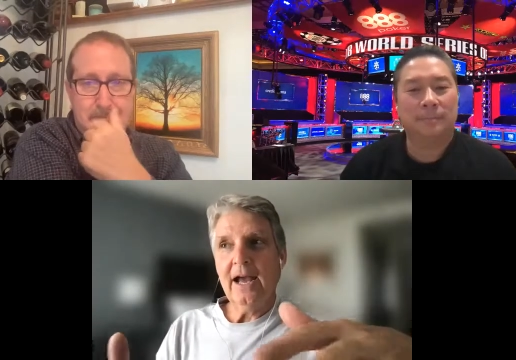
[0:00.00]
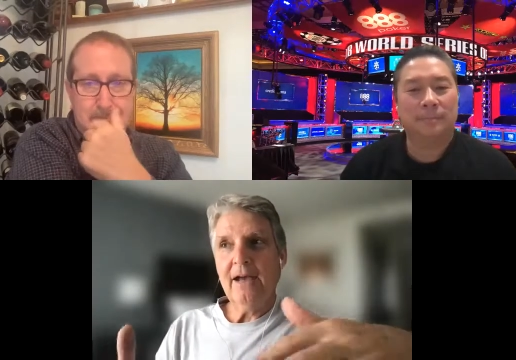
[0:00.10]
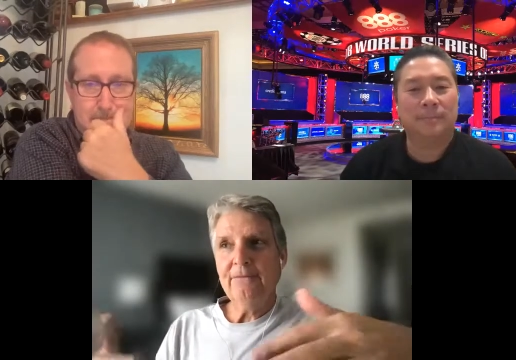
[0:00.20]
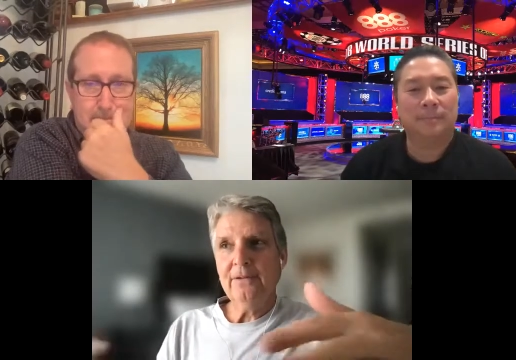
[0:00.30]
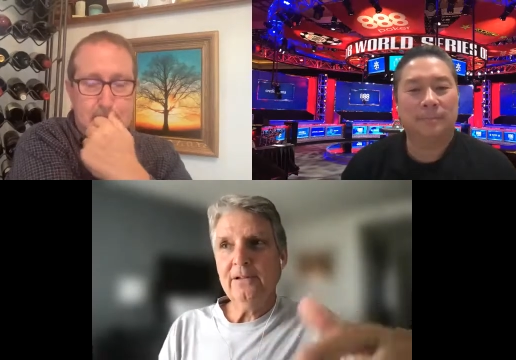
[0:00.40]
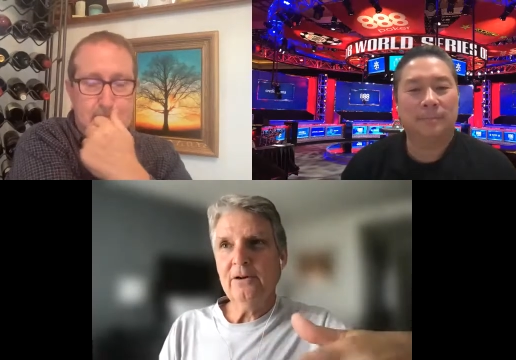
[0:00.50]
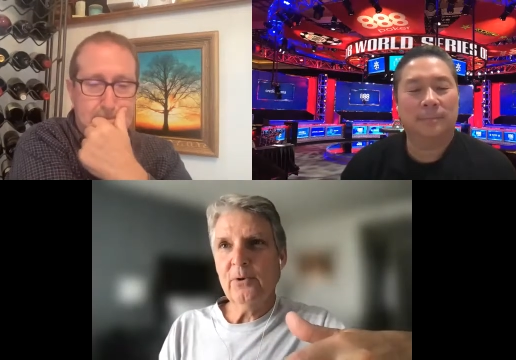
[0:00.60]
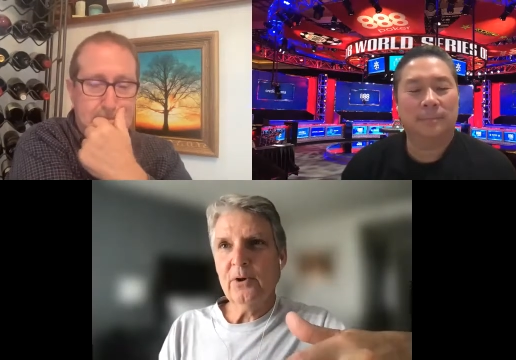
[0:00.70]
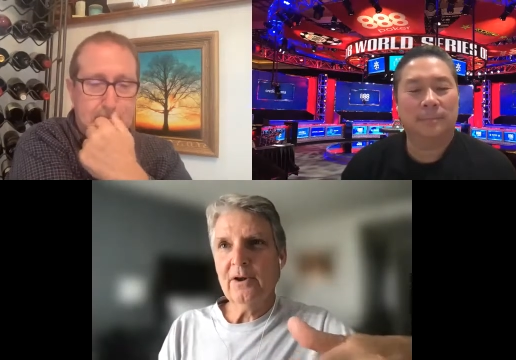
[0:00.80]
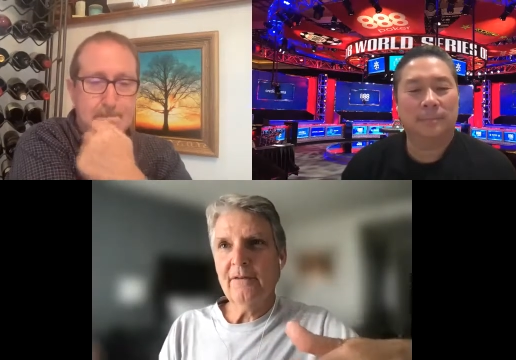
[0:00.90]
Speaker 1: I feel a little
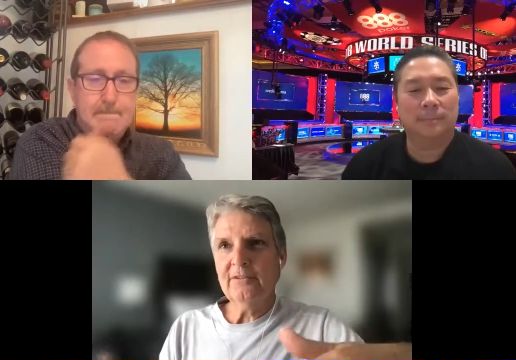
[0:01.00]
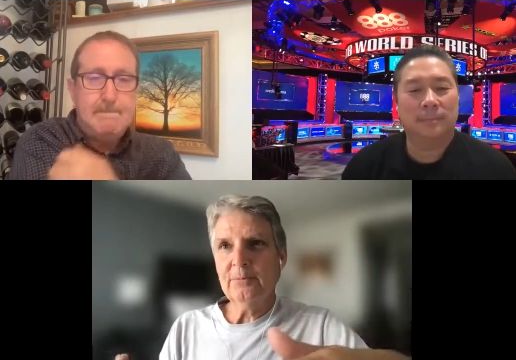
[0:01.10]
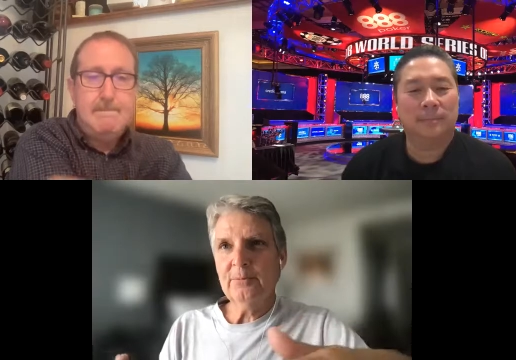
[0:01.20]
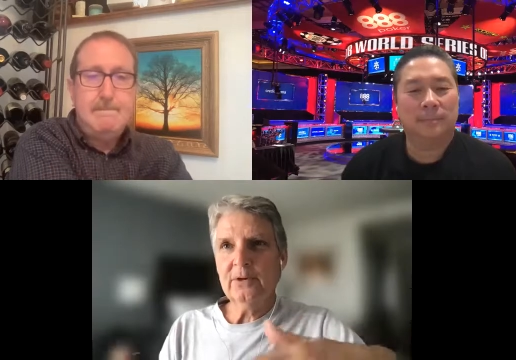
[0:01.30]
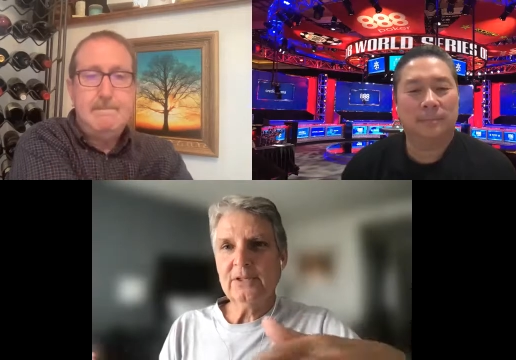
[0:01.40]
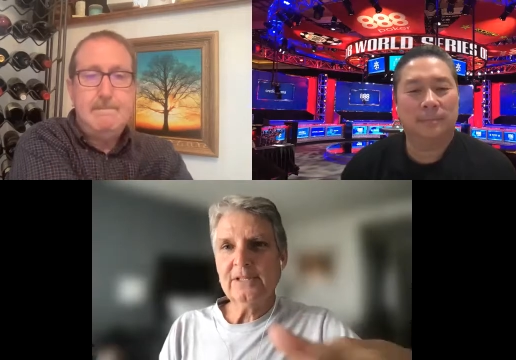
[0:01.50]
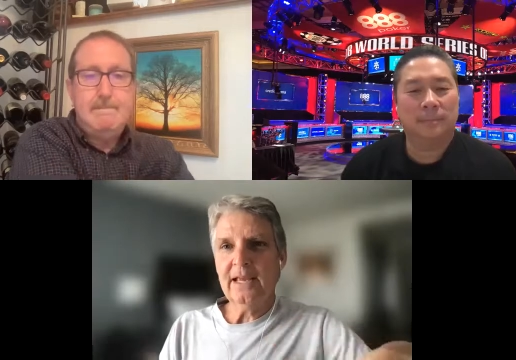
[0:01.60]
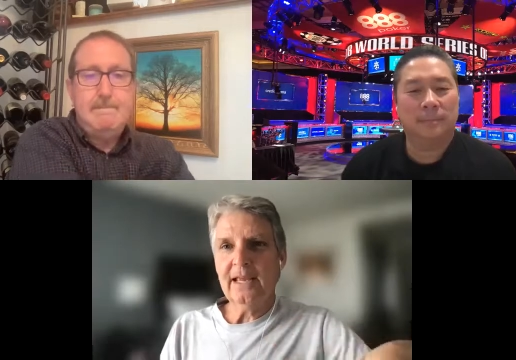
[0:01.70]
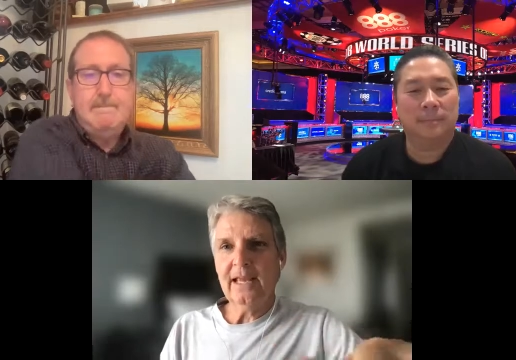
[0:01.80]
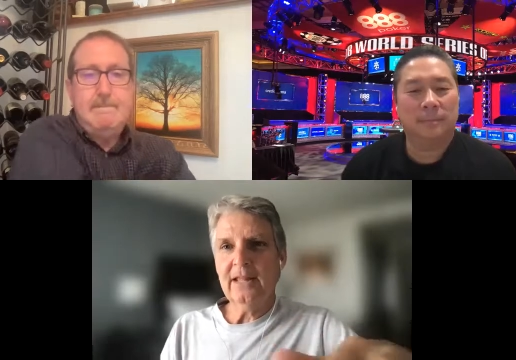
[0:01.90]
more comfortable because I
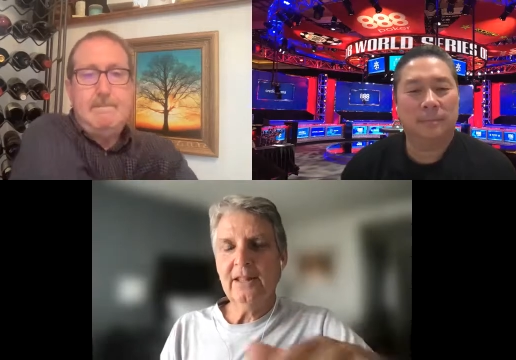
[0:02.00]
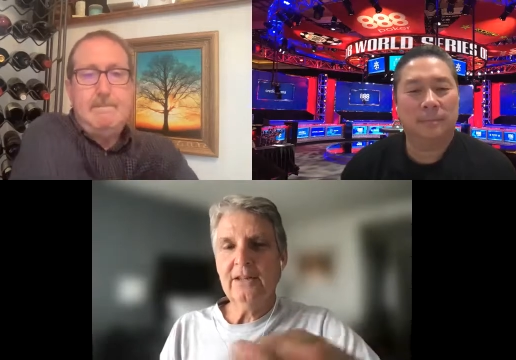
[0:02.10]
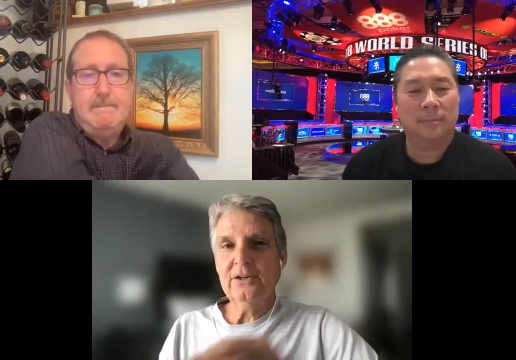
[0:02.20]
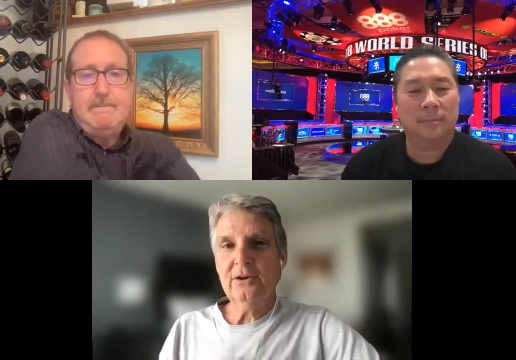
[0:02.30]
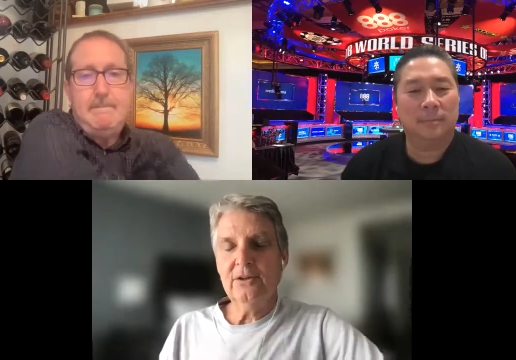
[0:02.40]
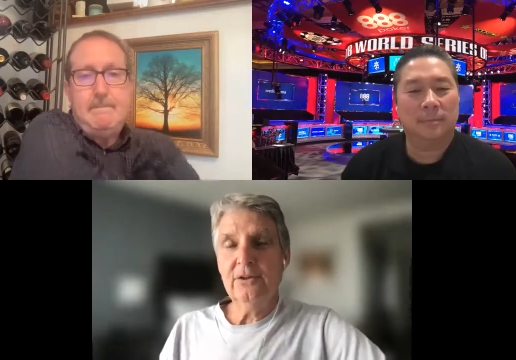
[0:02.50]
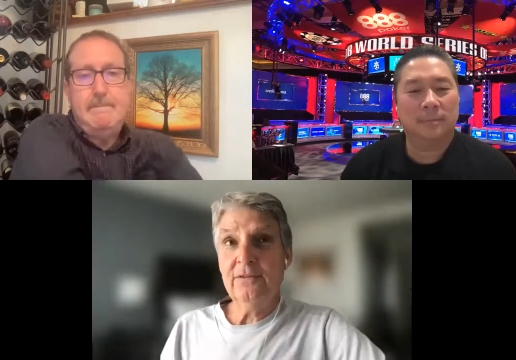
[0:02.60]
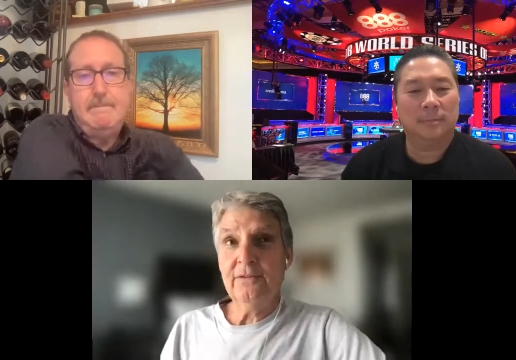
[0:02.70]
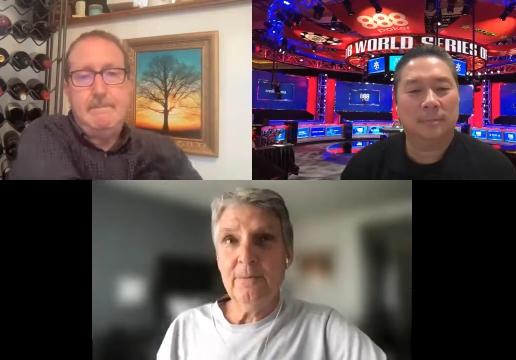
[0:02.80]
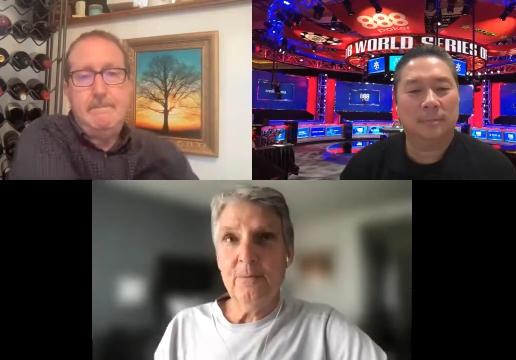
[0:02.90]
do, do. You
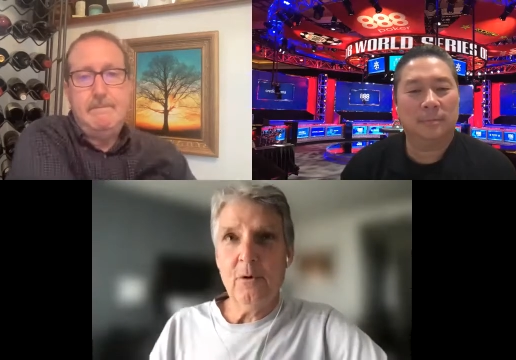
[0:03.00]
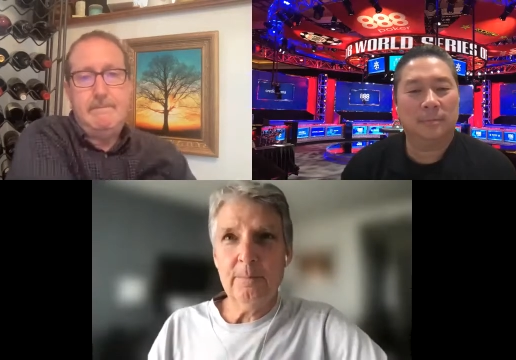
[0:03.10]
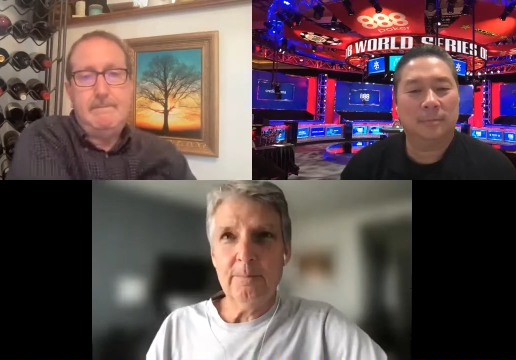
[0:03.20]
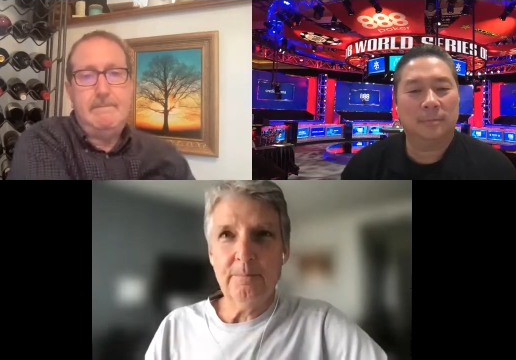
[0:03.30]
see more